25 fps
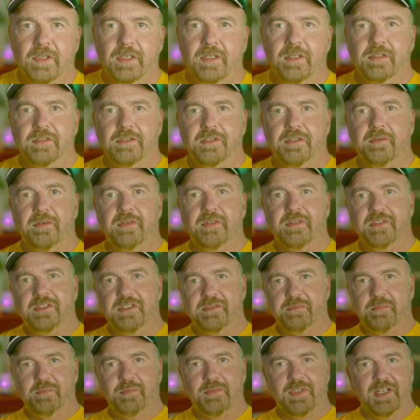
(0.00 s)
So
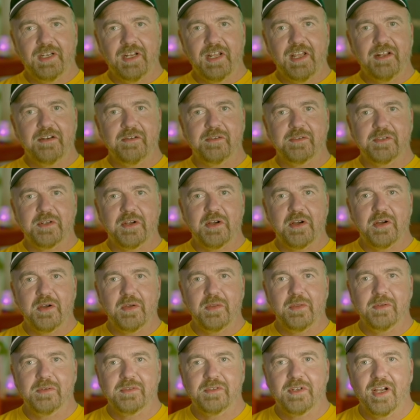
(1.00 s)
it's, it handles all
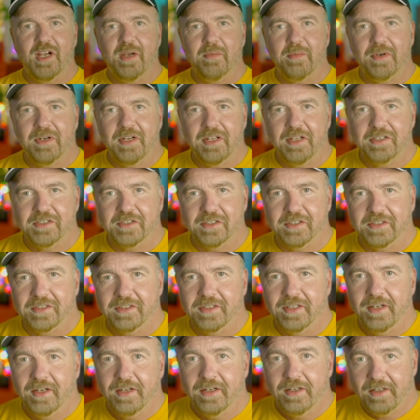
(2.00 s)
those combinations
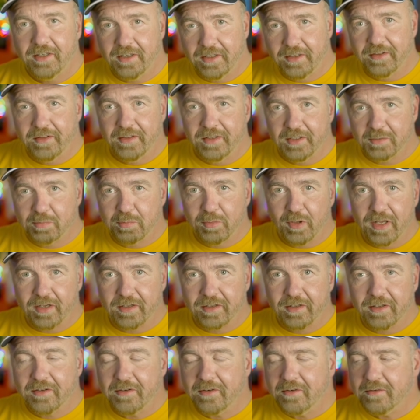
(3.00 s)
in this
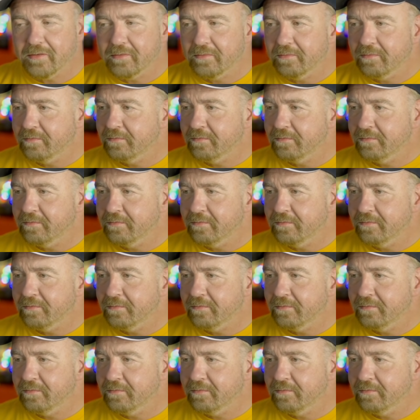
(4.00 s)
block of code.